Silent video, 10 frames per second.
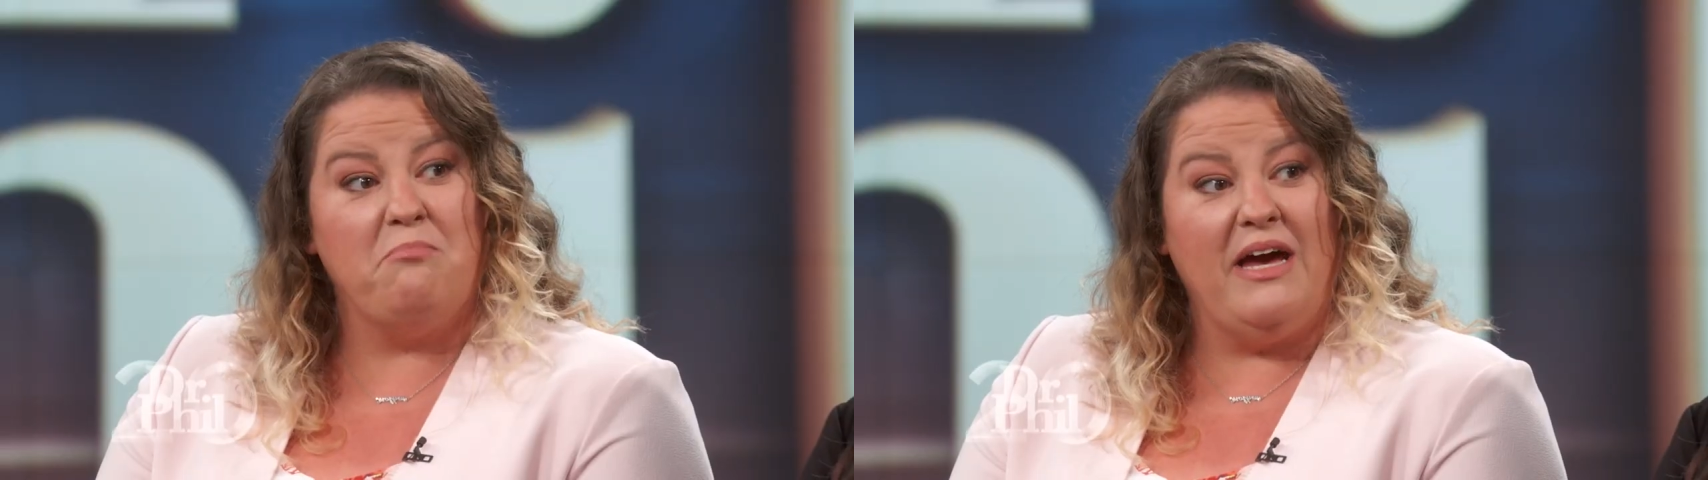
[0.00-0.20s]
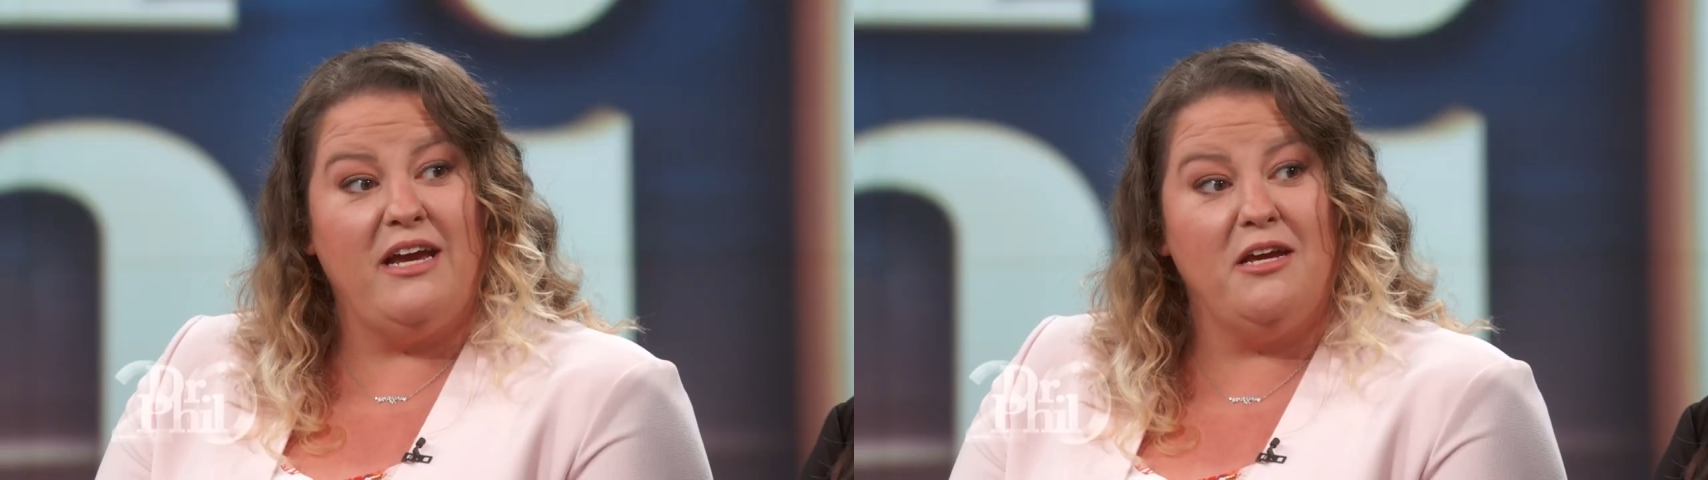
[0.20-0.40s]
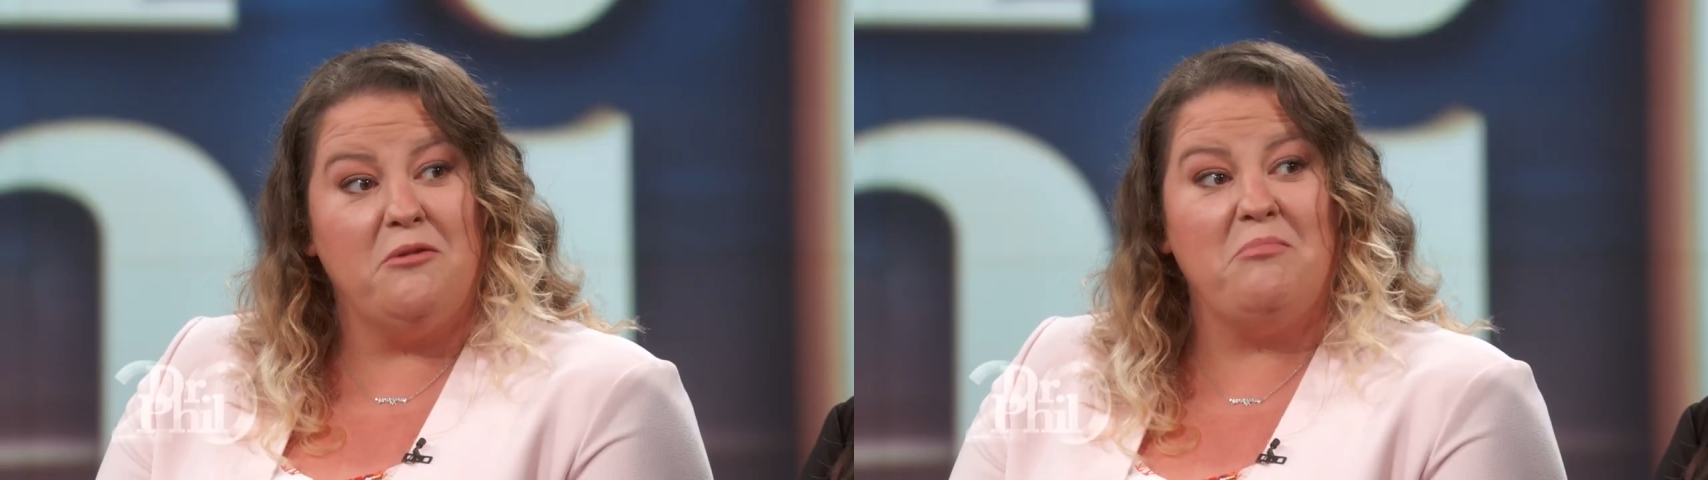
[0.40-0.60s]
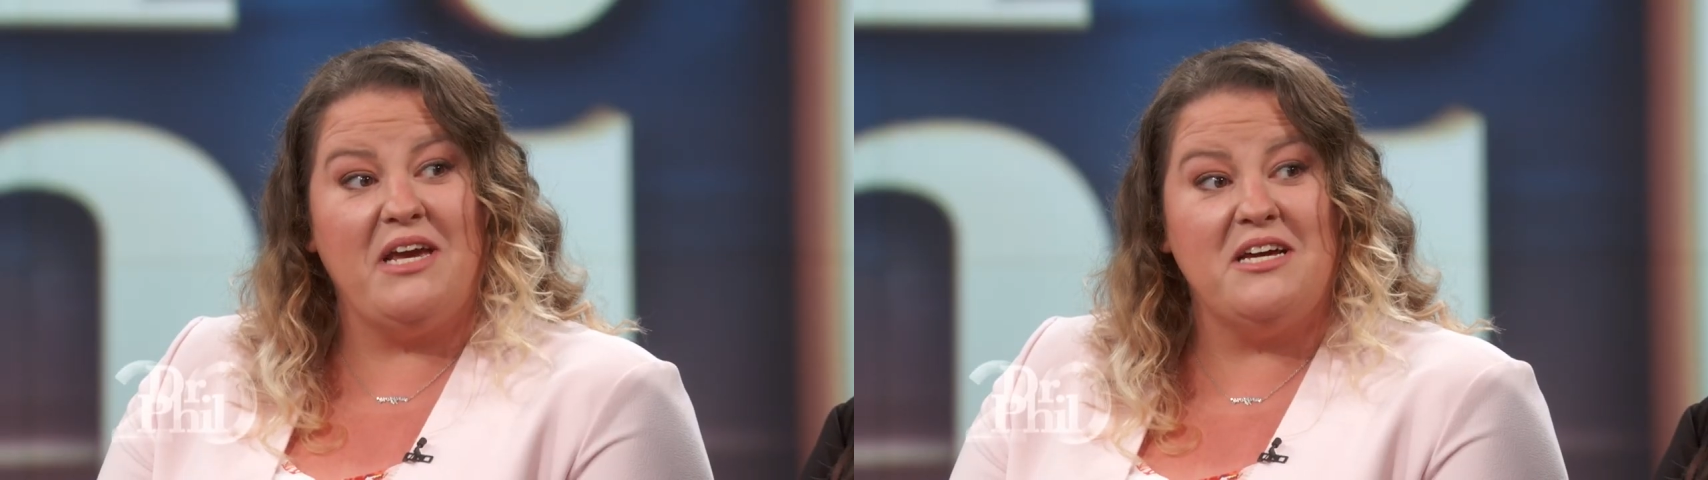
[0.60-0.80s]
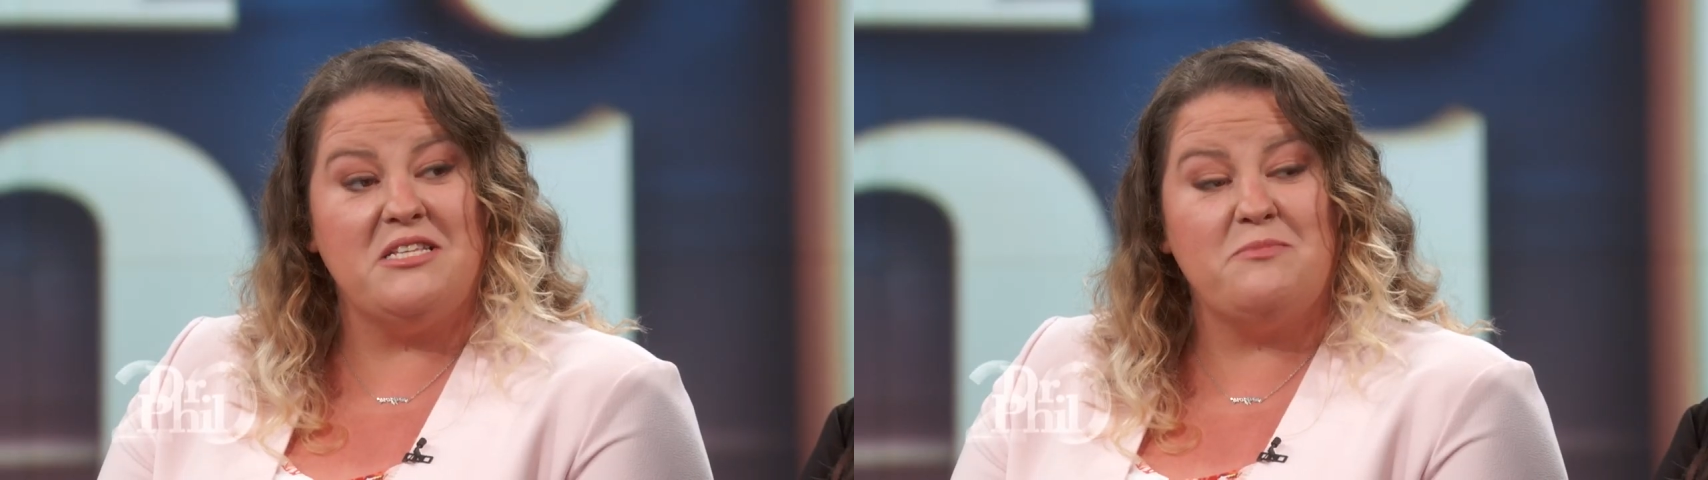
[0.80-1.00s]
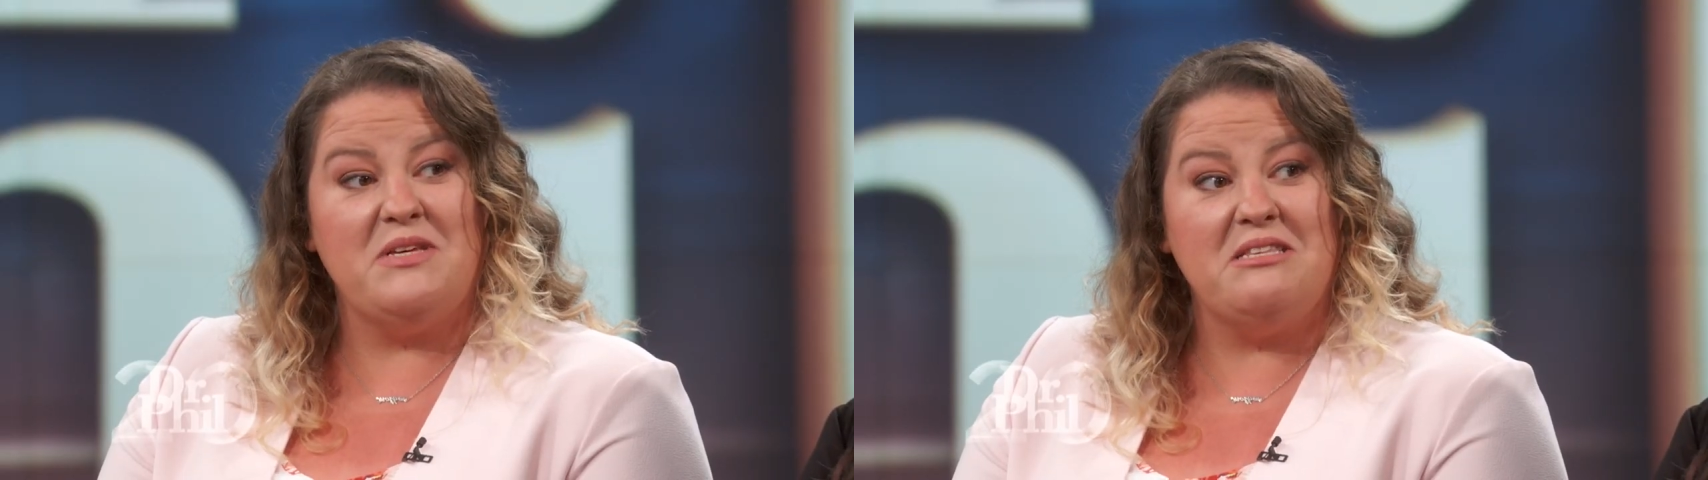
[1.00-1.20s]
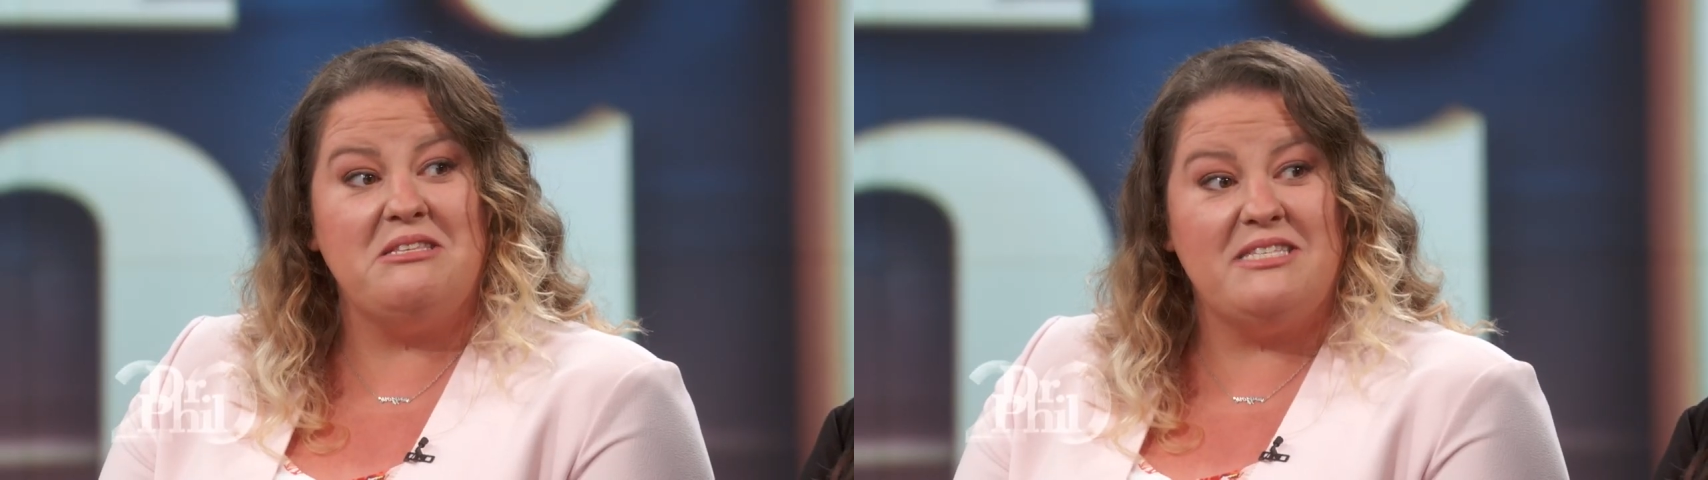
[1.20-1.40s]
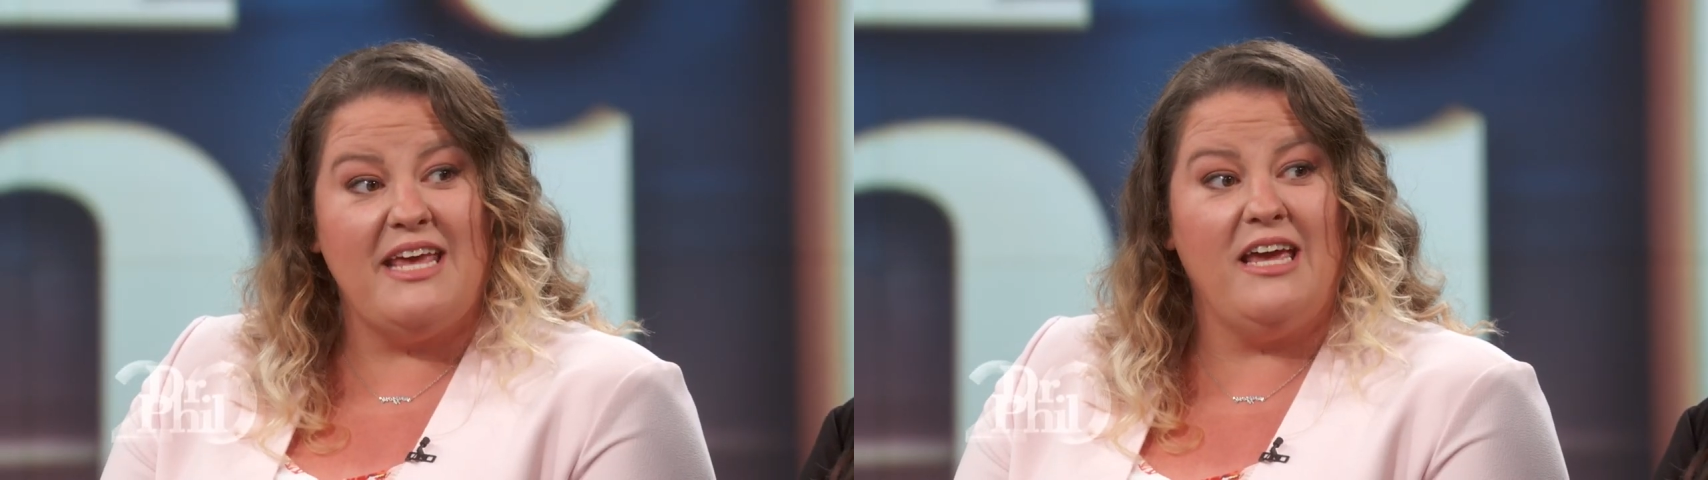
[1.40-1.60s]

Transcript: mine, my husband's,